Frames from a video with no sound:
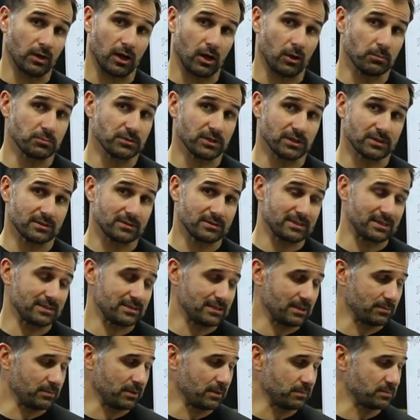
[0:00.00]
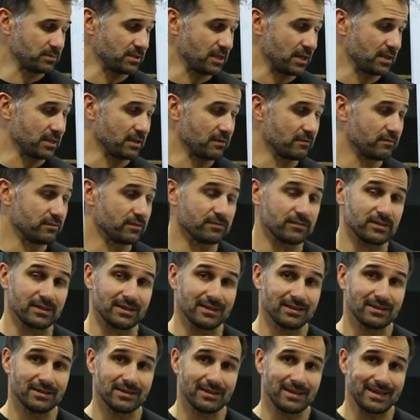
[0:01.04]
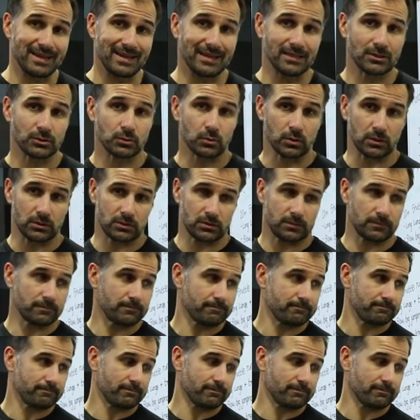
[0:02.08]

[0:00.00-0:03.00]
object step ups and then 50 air squats.